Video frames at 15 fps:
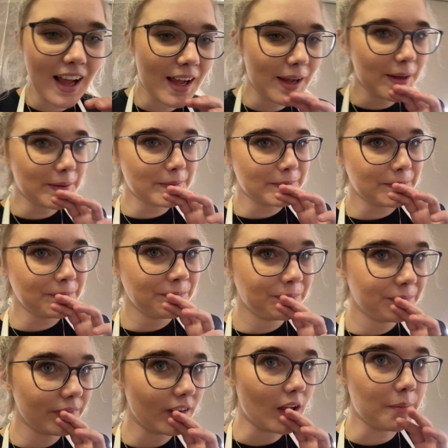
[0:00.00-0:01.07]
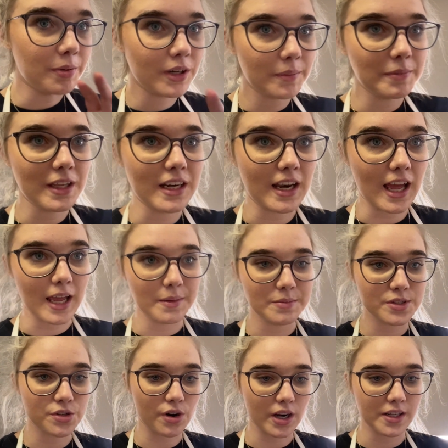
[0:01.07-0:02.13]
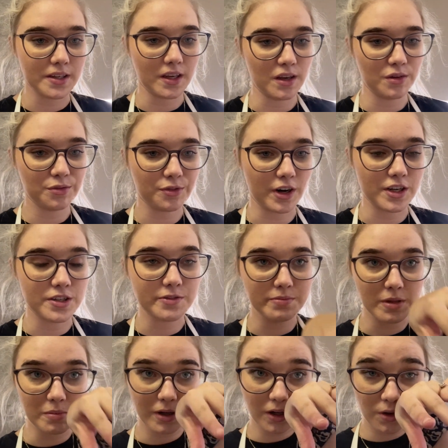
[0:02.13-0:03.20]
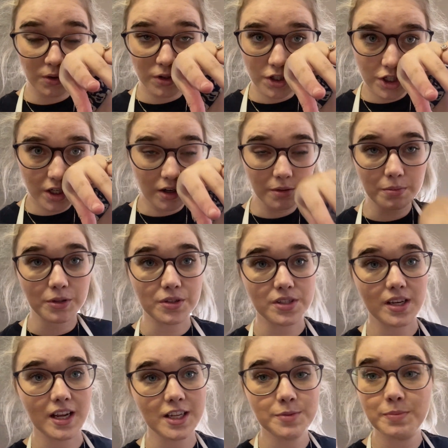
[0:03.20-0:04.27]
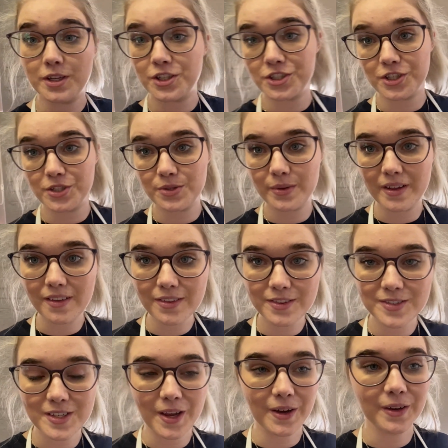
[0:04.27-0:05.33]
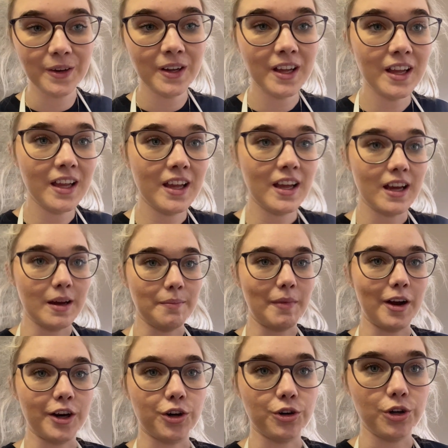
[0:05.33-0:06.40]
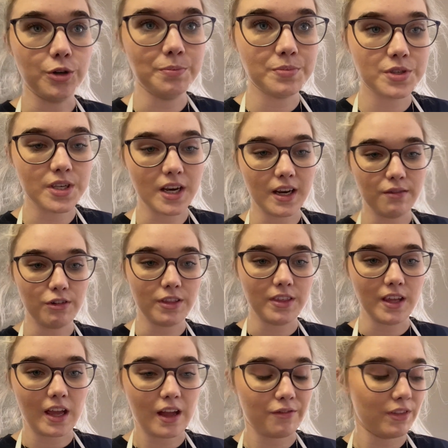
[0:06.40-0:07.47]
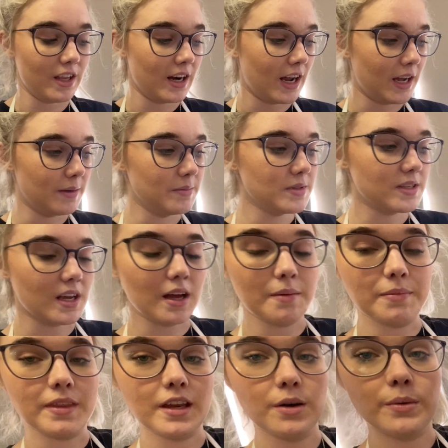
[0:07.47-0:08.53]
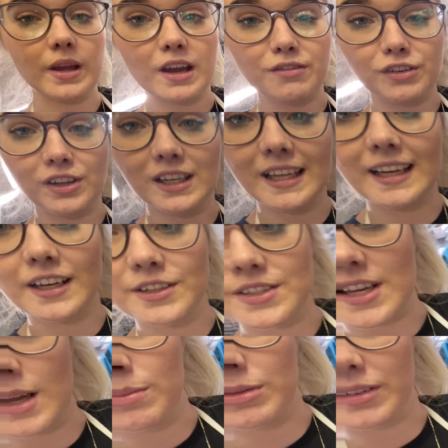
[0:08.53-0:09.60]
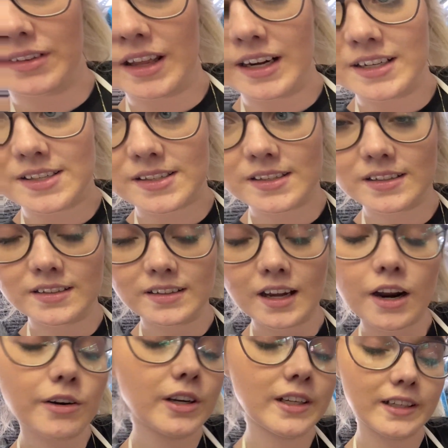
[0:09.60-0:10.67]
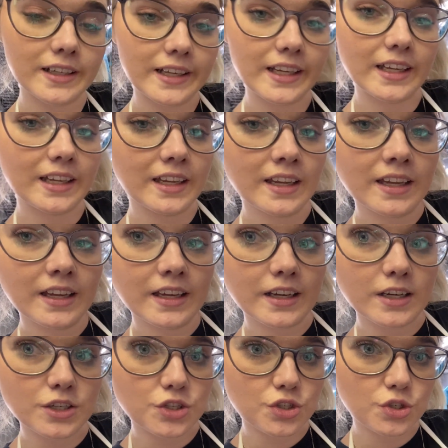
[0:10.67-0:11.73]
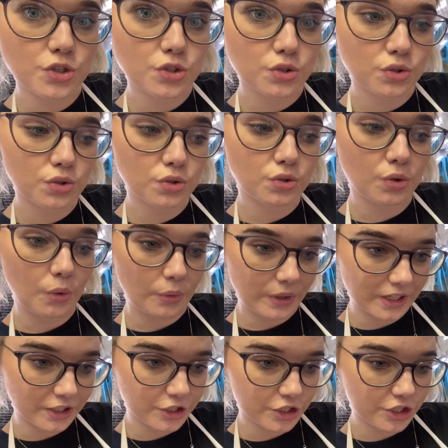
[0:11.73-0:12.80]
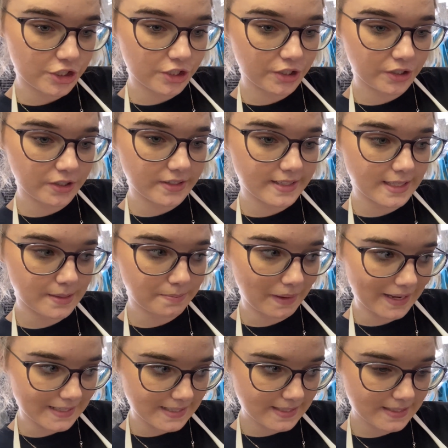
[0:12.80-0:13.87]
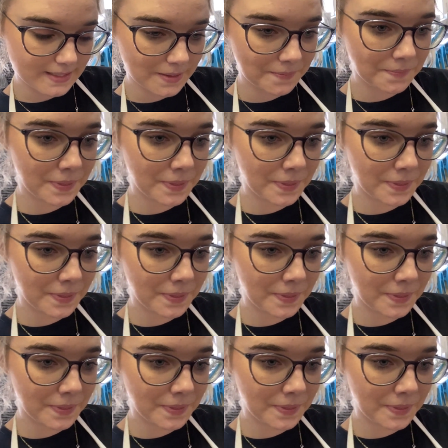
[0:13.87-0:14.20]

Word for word: um, I put up their names right here in front of me, but I can't show it because it has pictures with. So my groups and everything have their names. Um, then we have our Lego table that is currently a storage space.